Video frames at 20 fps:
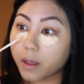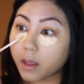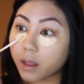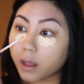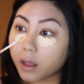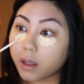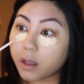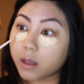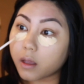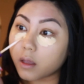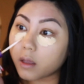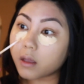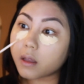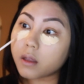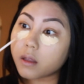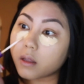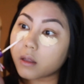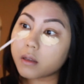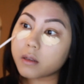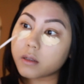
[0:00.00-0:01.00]

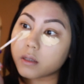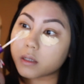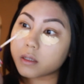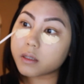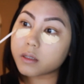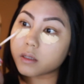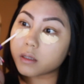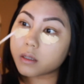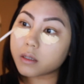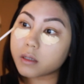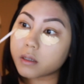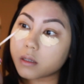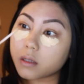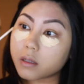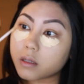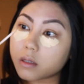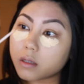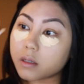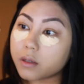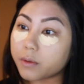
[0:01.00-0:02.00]
and
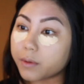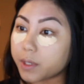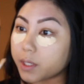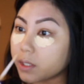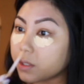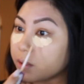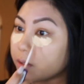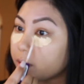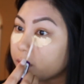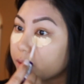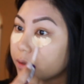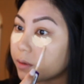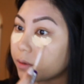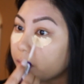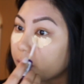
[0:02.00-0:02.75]
going to